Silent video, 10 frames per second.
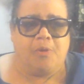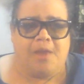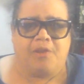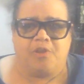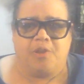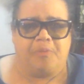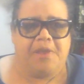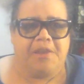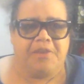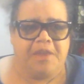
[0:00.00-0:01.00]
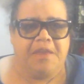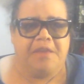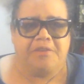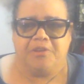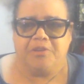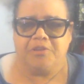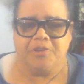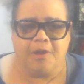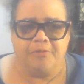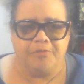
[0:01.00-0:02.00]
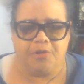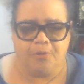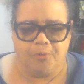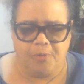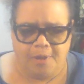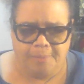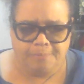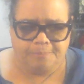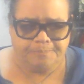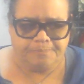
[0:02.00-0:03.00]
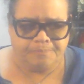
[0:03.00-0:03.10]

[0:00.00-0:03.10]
We actually played gigs and stuff. So um,